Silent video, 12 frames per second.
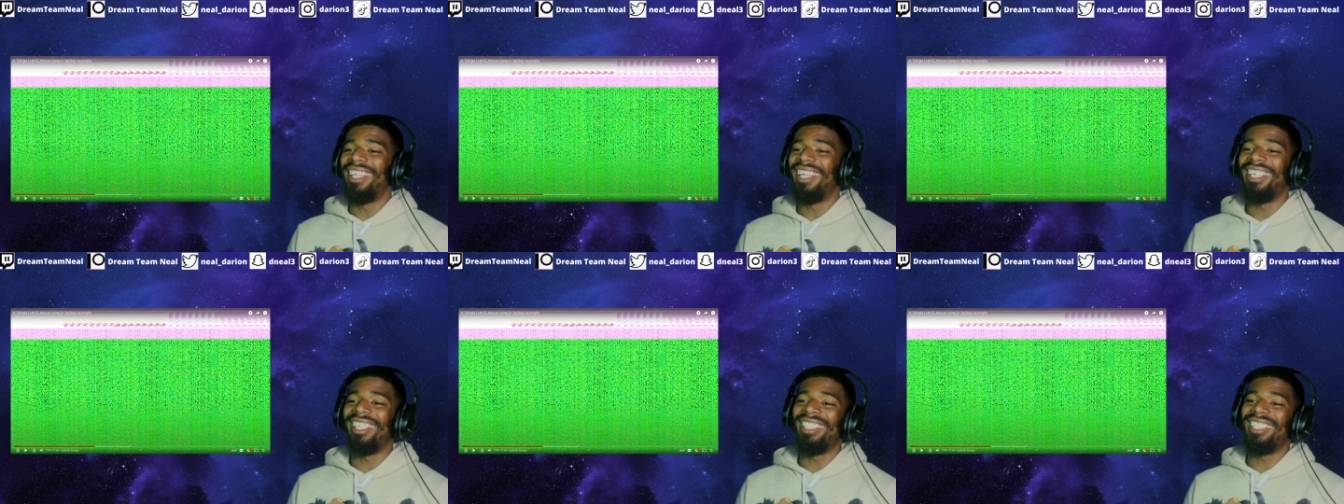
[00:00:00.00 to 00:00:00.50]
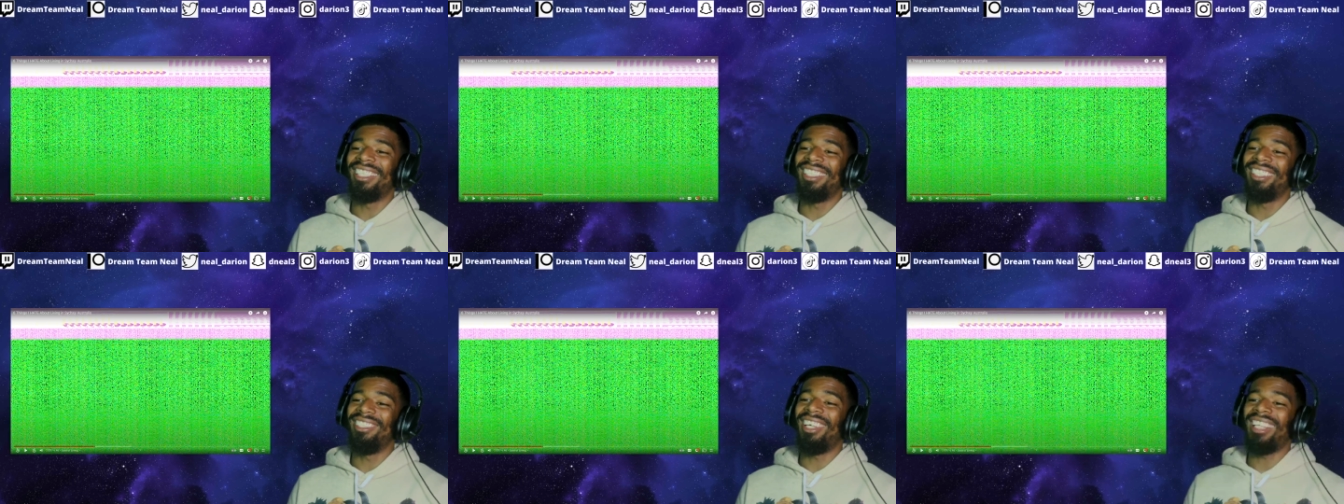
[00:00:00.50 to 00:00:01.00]
uh,
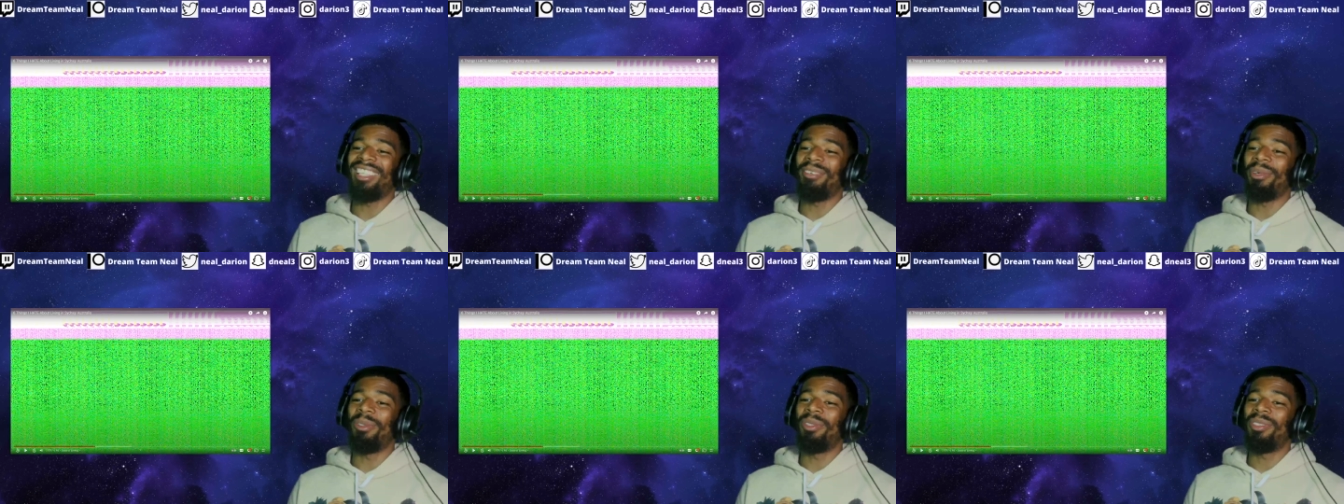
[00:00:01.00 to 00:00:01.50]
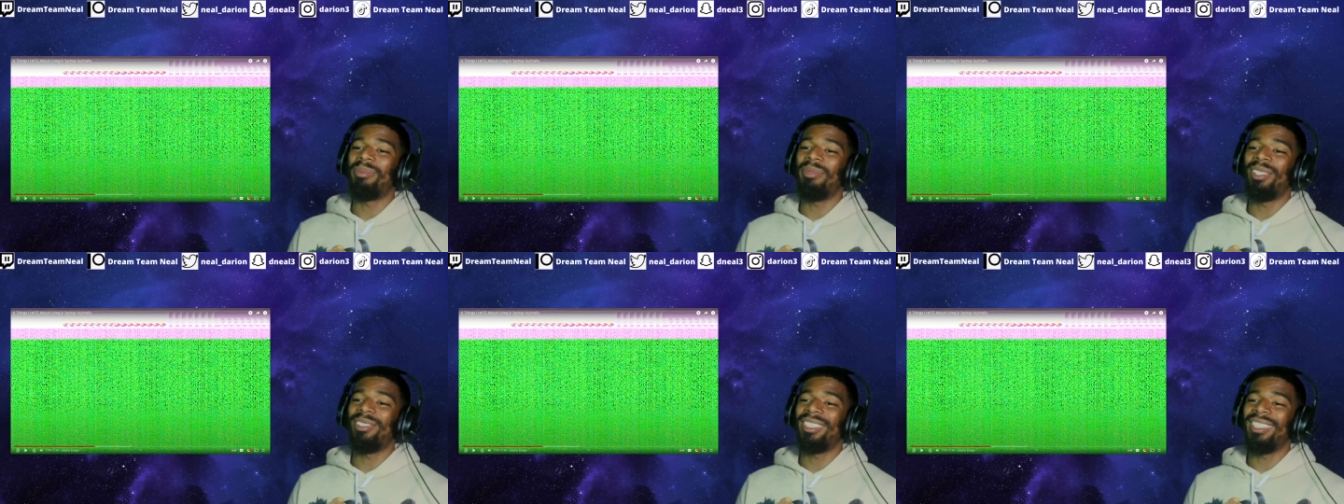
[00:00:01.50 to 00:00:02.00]
you got the roads
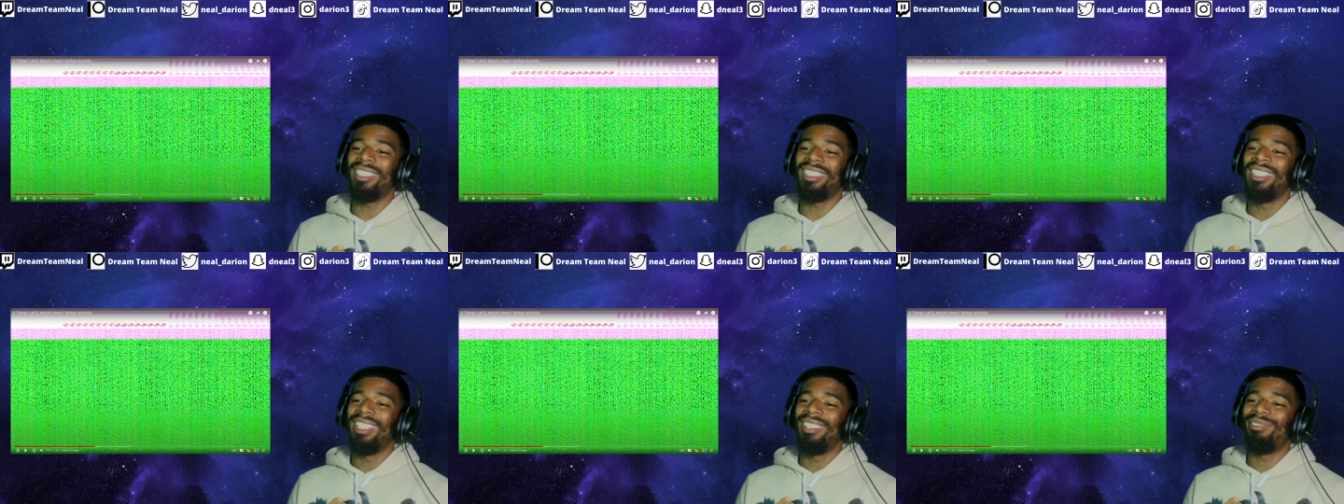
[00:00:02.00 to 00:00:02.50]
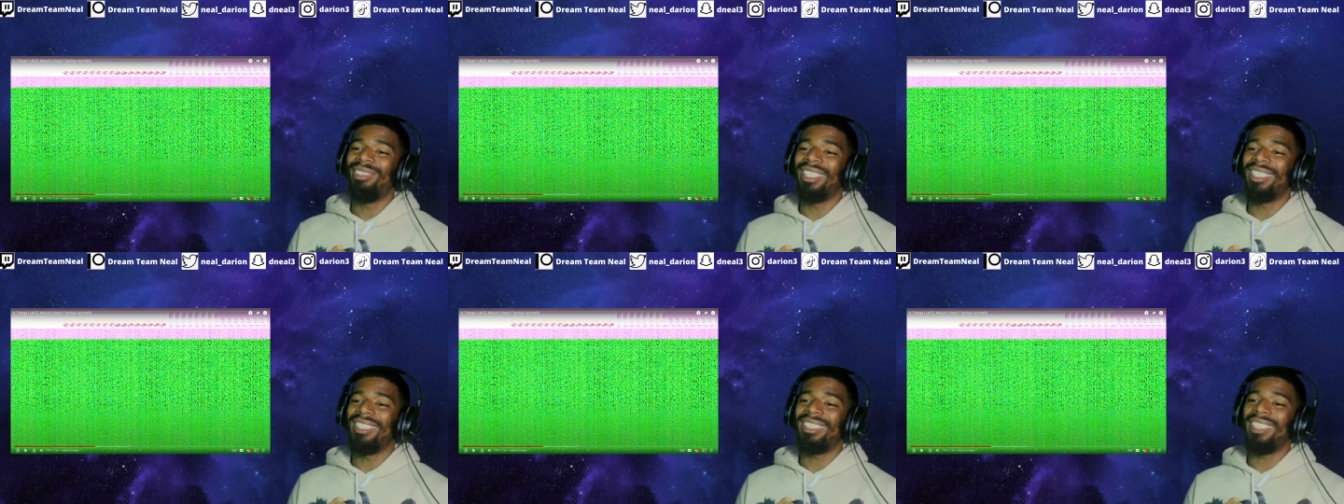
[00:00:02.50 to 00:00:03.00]
melting
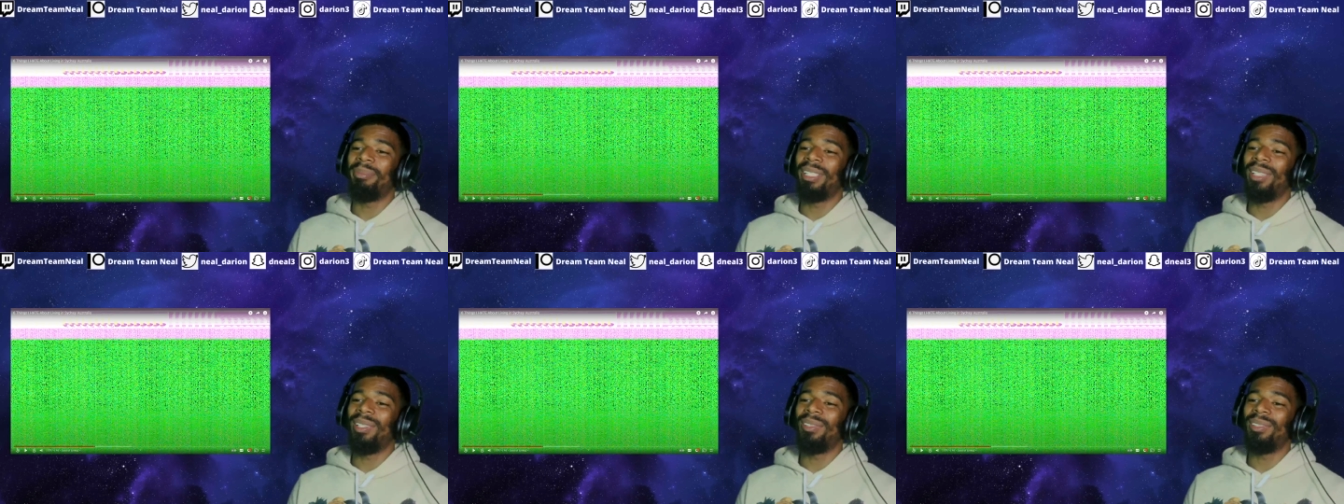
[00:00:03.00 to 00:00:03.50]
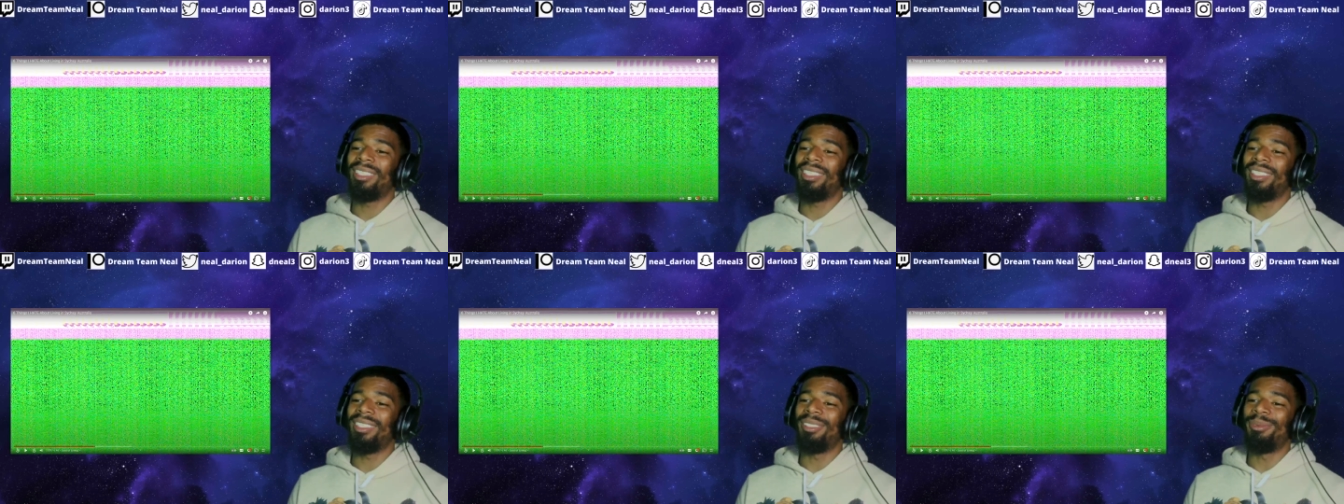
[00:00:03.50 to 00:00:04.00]
freaking seatbelts
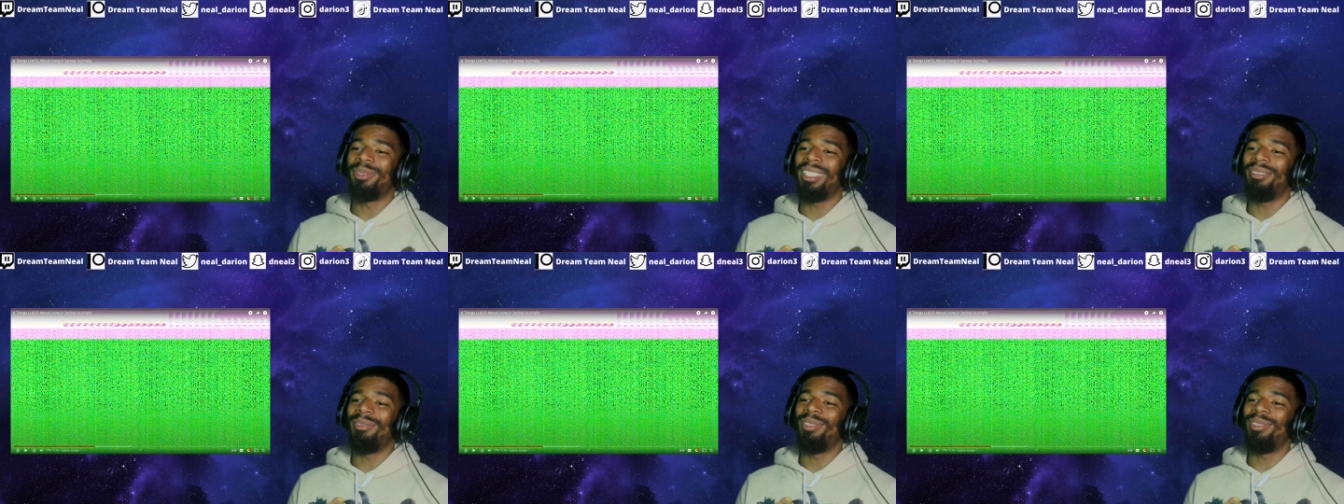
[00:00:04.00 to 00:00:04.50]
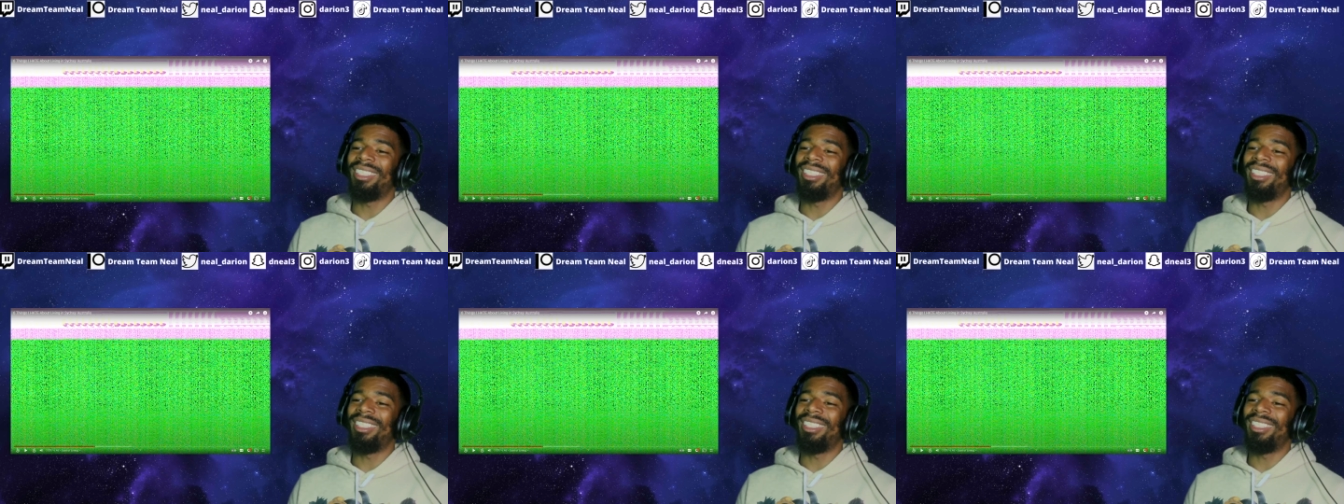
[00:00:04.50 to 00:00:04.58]
will give you